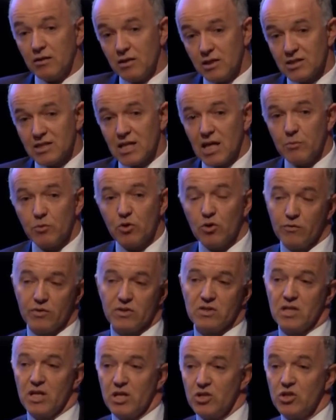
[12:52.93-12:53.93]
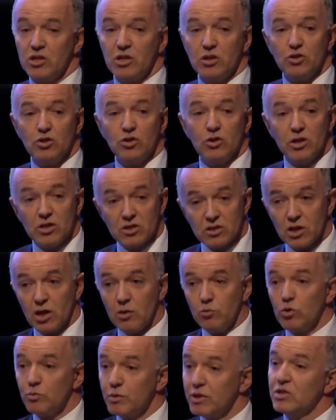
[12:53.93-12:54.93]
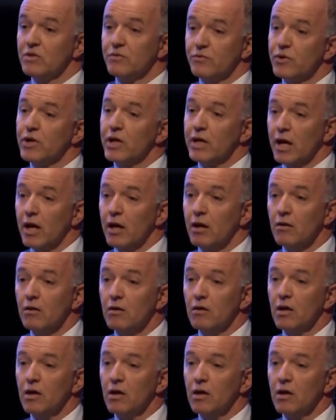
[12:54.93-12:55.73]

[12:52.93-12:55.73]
This same conversation in 2 years' time will be different again.